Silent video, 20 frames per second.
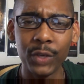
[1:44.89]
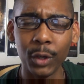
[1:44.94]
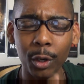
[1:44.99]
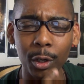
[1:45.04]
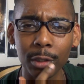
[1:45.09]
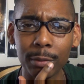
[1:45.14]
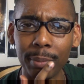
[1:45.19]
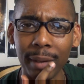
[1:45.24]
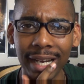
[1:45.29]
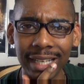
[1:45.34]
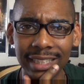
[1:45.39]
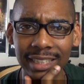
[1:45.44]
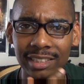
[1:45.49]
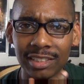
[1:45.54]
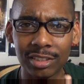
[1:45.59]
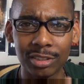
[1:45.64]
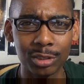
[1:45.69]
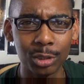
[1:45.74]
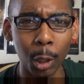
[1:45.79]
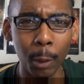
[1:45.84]
fooled by
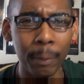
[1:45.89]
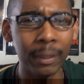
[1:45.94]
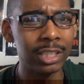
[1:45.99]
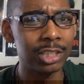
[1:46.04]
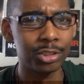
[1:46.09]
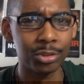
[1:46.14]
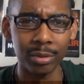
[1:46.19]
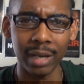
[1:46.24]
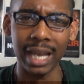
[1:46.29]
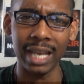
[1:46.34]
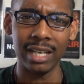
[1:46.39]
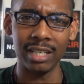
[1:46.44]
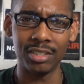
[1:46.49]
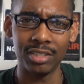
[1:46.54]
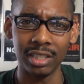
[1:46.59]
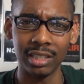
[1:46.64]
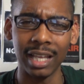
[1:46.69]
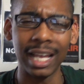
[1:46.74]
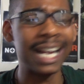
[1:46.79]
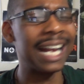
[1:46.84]
this stupid
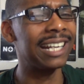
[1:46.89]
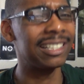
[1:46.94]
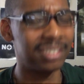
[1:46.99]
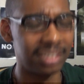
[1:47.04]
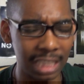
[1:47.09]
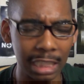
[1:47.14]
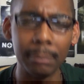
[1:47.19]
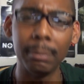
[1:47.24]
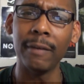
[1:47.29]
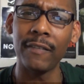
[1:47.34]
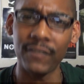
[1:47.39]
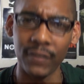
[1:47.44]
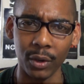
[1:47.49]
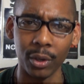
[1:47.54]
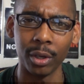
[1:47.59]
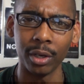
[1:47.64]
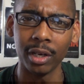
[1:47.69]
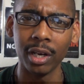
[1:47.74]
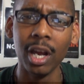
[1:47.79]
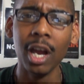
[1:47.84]
strategy, like I said
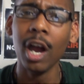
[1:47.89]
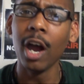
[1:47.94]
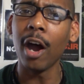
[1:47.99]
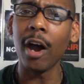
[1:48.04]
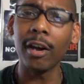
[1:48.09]
before,